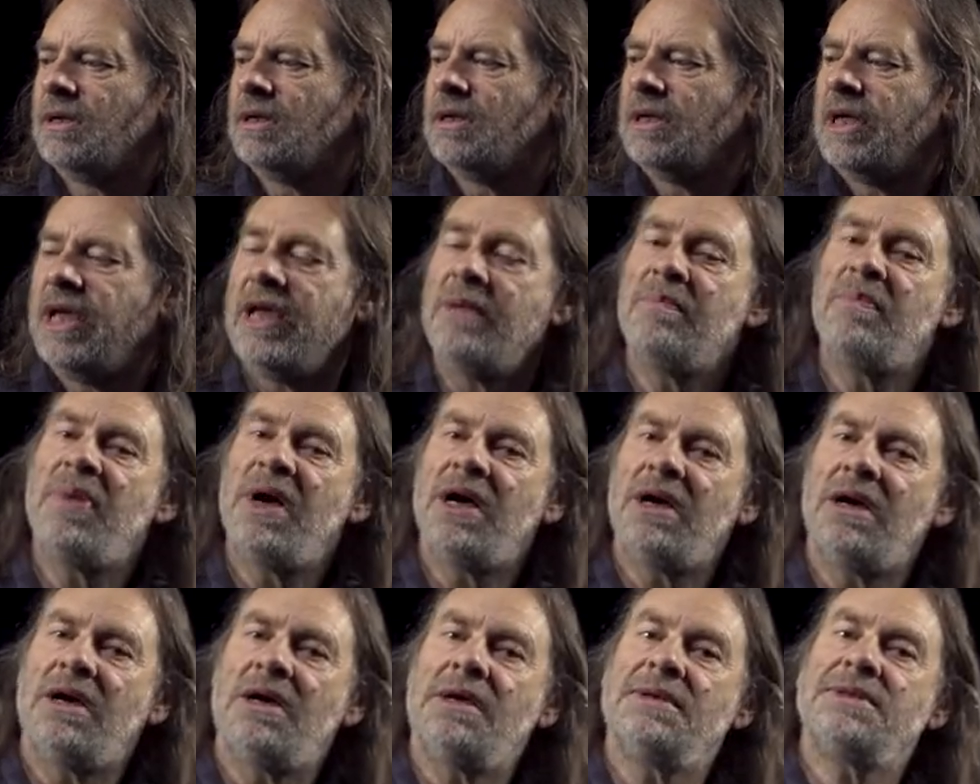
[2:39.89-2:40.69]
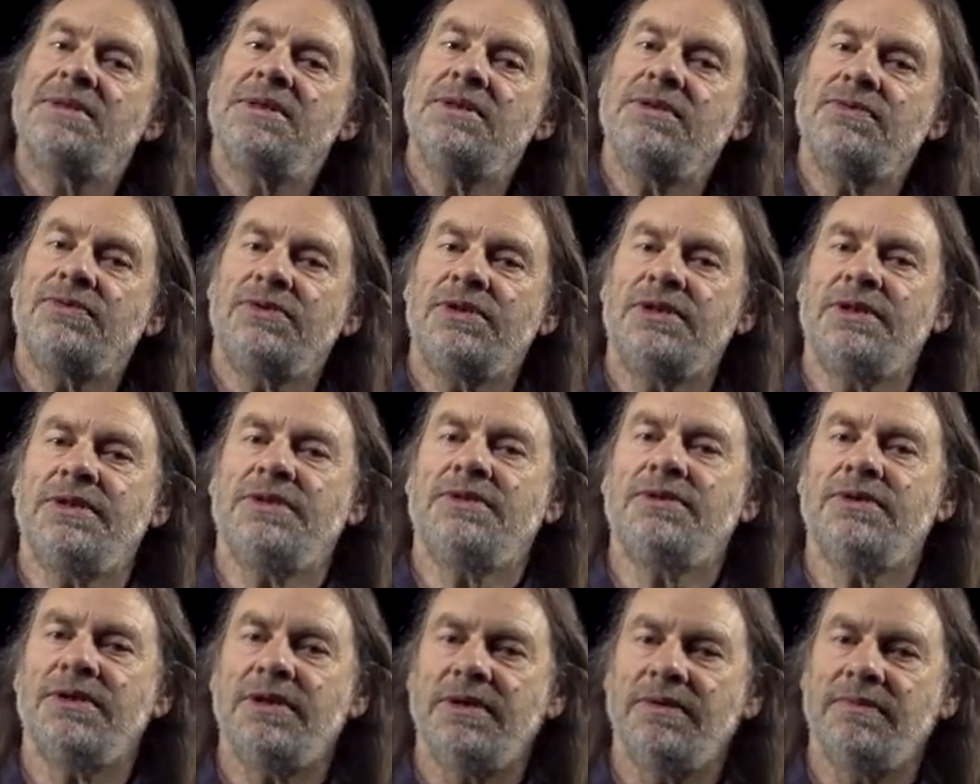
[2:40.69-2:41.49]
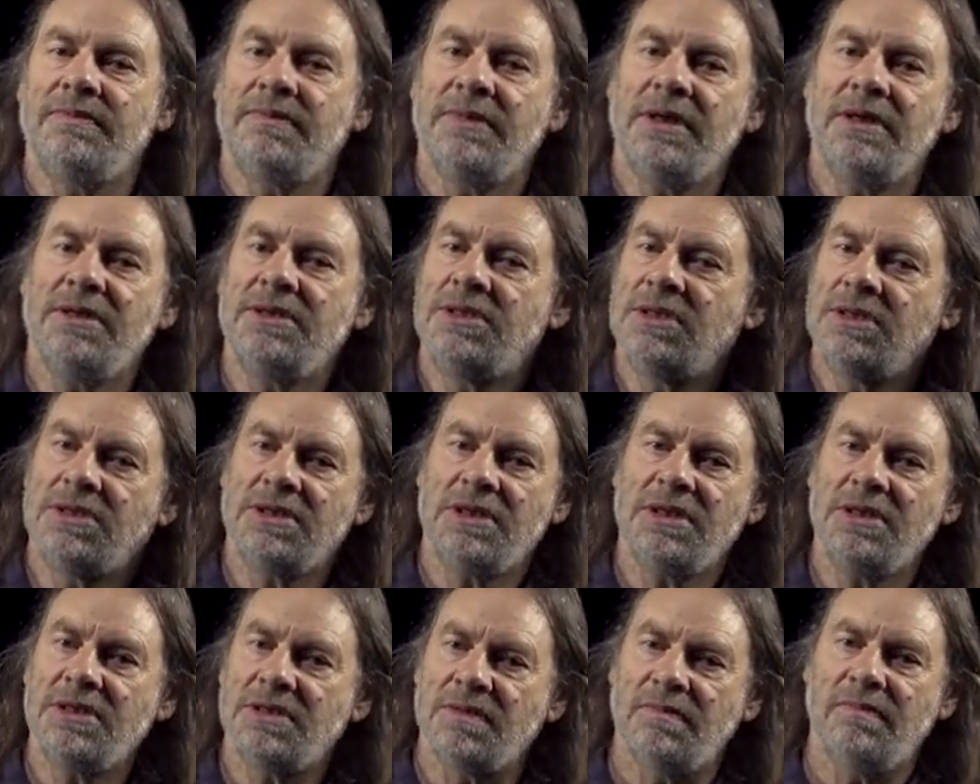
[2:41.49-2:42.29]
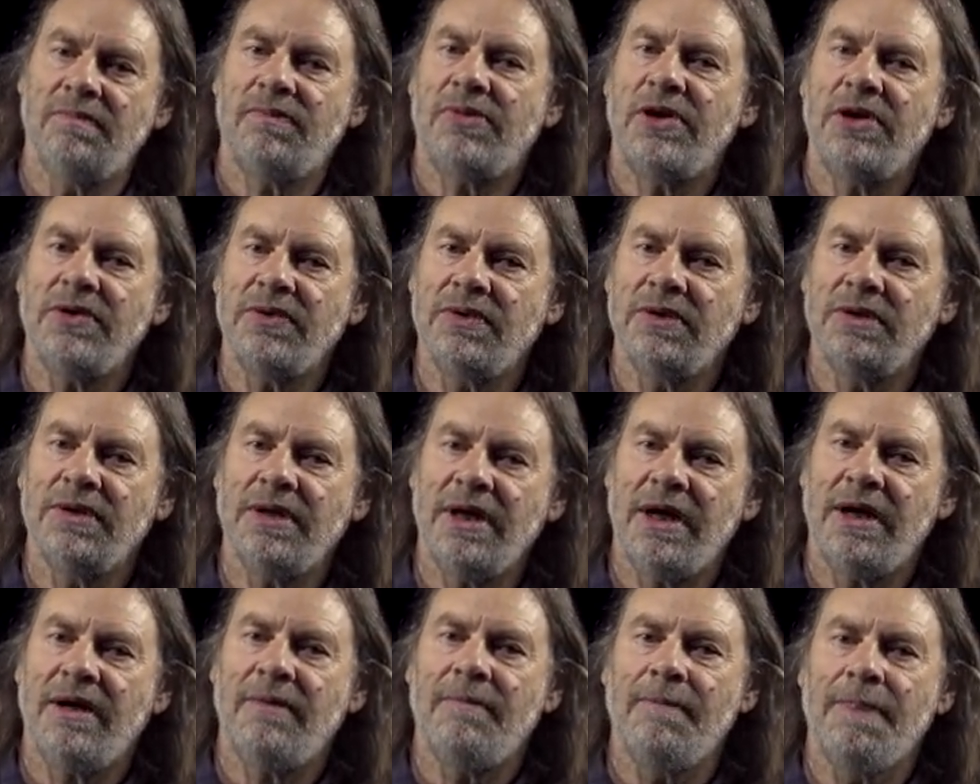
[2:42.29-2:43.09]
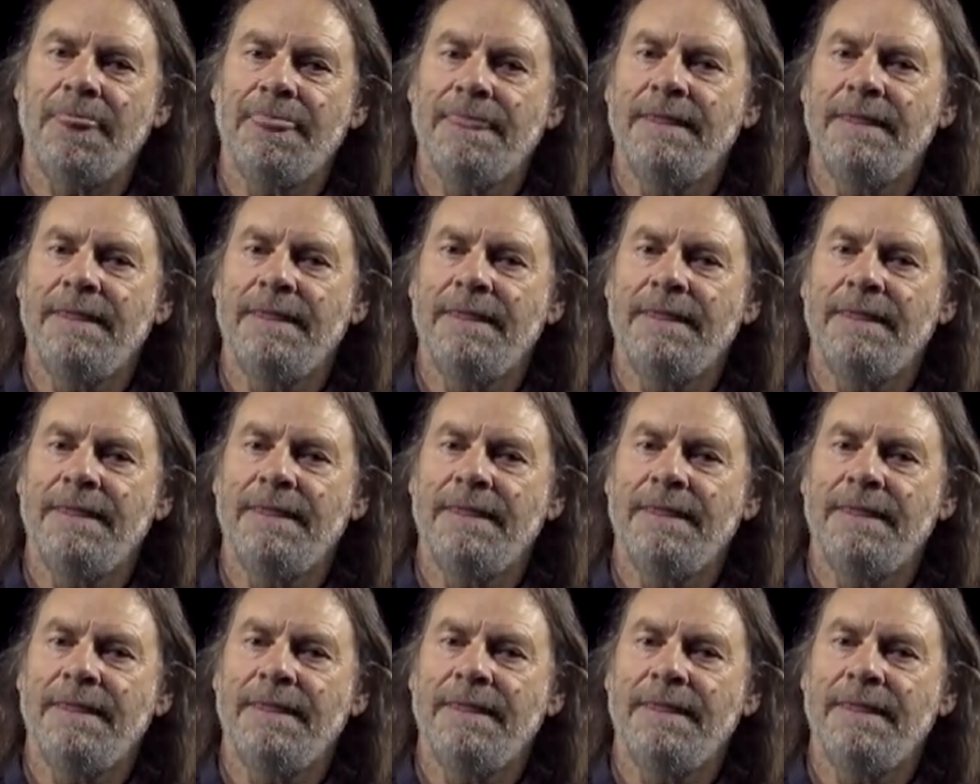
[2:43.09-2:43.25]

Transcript: it passes right through. It just isn't broken down.